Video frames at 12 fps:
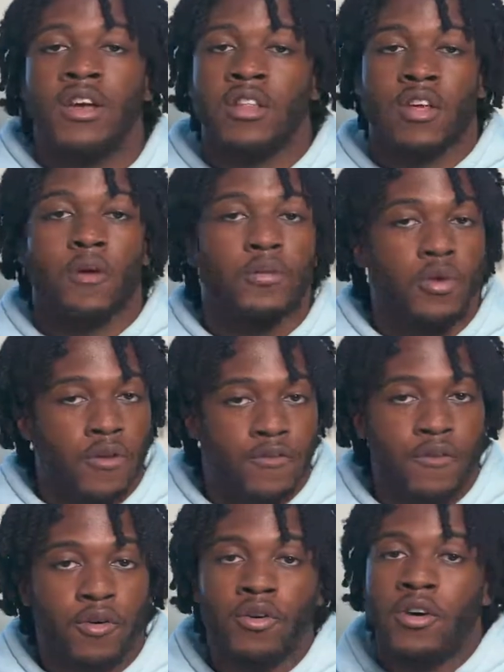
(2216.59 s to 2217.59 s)
They're
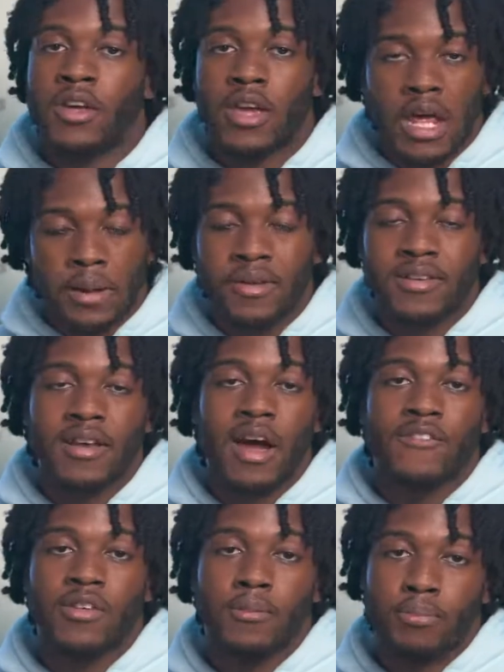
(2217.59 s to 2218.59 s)
beautiful. Get them in time
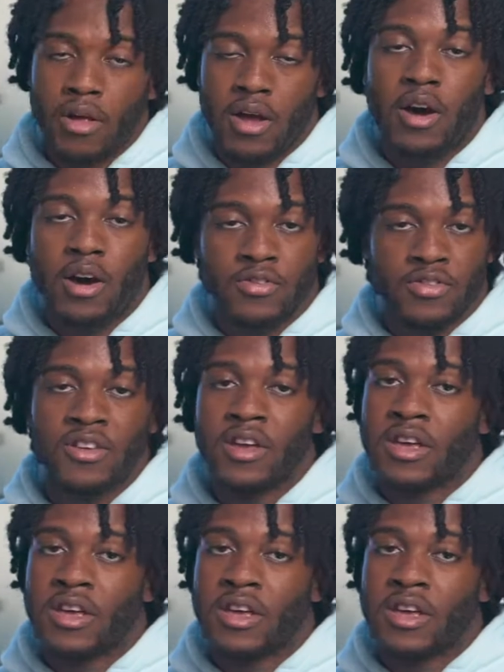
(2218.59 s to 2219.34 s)
for the playoffs.